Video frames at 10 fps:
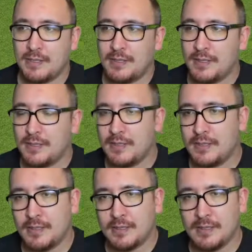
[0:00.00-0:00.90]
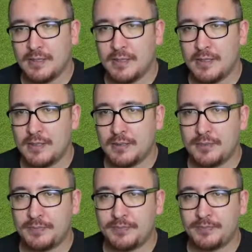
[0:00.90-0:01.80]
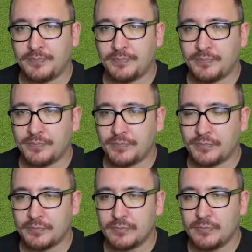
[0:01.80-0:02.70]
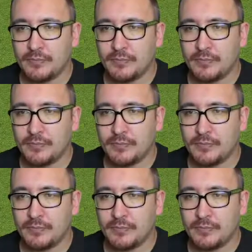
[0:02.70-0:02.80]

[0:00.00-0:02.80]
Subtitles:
Nobody speaks.